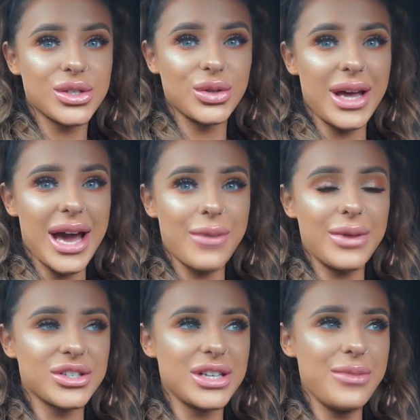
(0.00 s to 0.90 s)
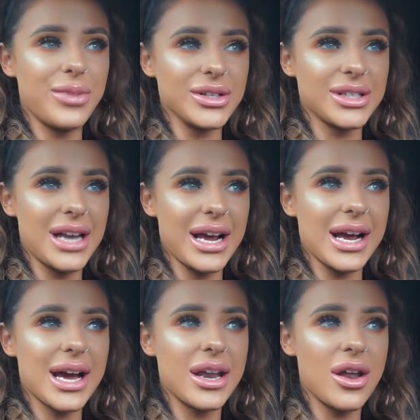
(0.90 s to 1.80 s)
So yeah, I'm literally buzzing, like
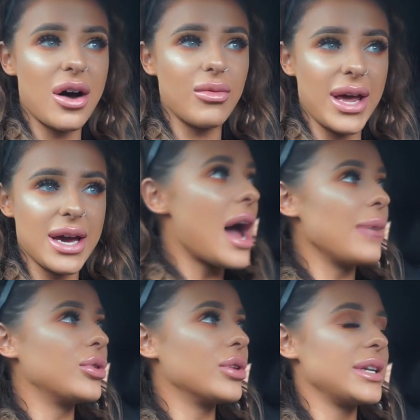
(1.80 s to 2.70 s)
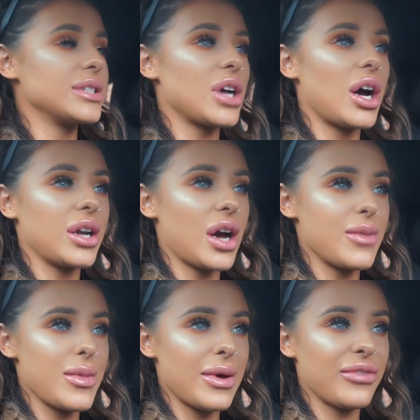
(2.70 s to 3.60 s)
I cannot wait. I'm going into town now
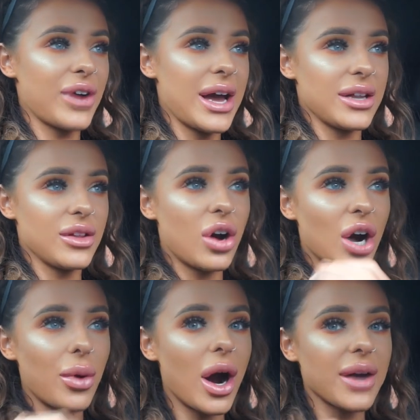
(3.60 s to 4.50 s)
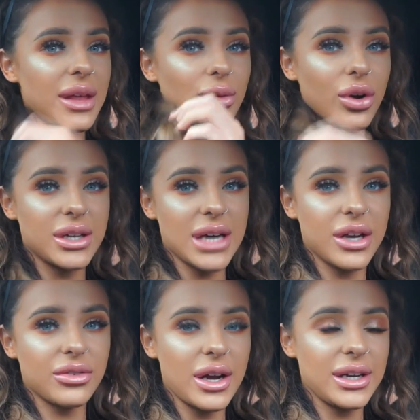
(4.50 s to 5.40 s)
to meet my friend in the car park, and then we're going to
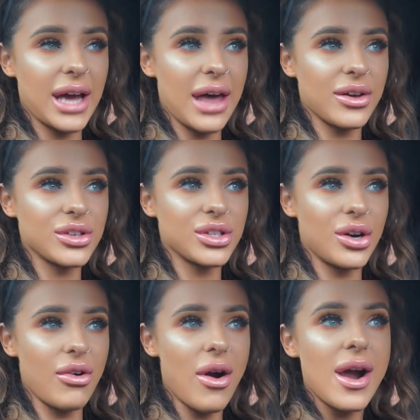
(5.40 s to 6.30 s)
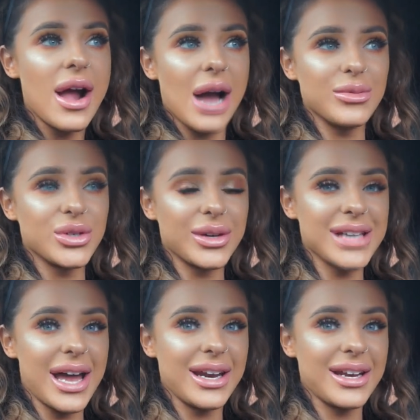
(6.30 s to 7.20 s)
dance around together. So I'm so
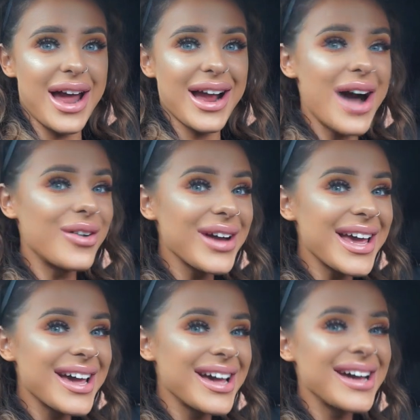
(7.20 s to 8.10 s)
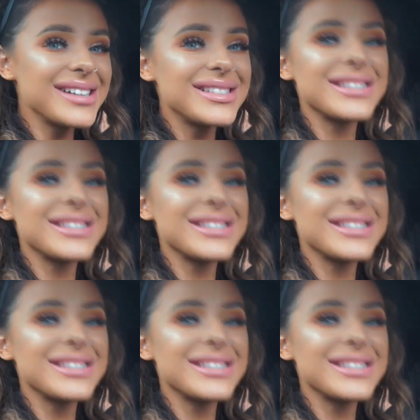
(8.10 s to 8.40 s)
excited, I can't wait.